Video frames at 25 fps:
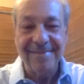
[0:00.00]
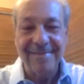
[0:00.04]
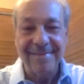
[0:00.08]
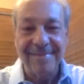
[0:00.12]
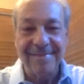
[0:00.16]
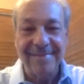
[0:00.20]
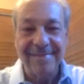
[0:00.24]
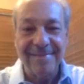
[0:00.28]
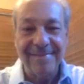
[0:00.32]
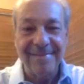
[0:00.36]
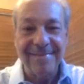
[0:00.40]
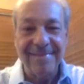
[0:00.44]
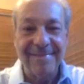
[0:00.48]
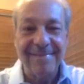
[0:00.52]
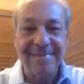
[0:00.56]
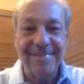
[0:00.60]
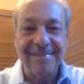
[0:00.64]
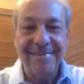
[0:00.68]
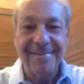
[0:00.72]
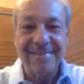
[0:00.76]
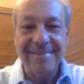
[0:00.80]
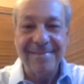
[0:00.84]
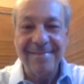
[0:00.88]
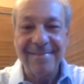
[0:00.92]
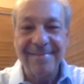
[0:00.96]

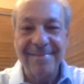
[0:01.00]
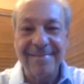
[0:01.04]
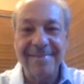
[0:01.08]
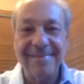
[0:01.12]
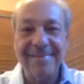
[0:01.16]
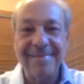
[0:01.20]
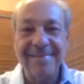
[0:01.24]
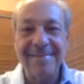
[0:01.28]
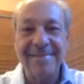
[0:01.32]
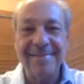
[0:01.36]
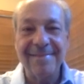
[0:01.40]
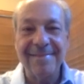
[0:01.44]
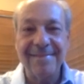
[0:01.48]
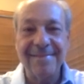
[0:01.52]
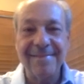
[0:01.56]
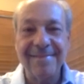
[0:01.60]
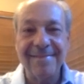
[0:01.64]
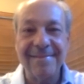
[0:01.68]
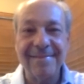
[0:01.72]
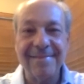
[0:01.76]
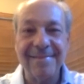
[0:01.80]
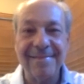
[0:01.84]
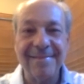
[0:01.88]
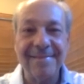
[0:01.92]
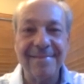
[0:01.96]

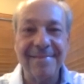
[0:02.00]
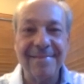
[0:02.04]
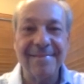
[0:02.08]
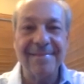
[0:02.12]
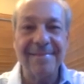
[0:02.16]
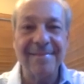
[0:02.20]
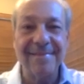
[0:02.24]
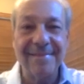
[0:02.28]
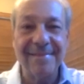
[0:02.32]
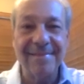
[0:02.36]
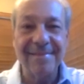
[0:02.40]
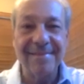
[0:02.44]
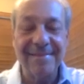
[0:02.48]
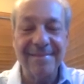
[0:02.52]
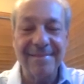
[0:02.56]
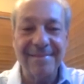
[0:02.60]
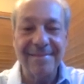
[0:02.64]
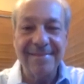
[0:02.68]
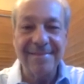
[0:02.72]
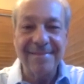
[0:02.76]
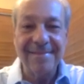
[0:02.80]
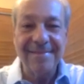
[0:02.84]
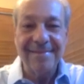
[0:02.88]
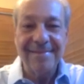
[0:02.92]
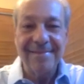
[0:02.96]

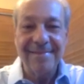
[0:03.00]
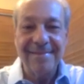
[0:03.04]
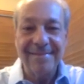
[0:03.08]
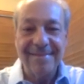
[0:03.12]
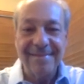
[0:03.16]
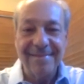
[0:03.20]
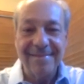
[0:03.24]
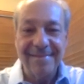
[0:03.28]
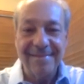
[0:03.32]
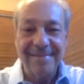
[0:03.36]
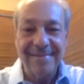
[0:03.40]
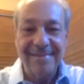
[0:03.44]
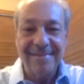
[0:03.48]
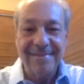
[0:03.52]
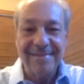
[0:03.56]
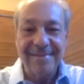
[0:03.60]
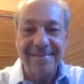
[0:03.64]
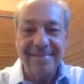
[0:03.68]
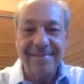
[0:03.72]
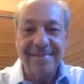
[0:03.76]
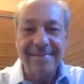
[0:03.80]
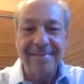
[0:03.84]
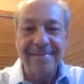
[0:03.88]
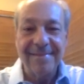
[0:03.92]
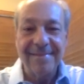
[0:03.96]

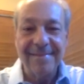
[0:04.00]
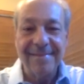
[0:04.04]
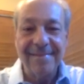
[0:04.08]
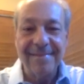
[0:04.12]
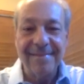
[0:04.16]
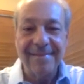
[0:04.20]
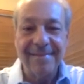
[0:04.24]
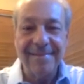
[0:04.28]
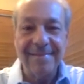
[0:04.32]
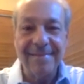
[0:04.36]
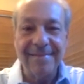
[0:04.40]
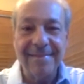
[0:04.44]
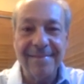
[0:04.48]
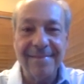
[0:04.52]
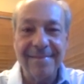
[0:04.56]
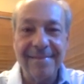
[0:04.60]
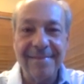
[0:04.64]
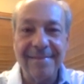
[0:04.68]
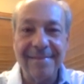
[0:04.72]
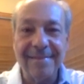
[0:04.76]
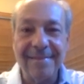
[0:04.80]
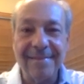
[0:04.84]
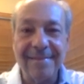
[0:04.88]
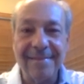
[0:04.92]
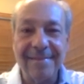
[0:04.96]

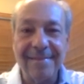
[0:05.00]
(silent)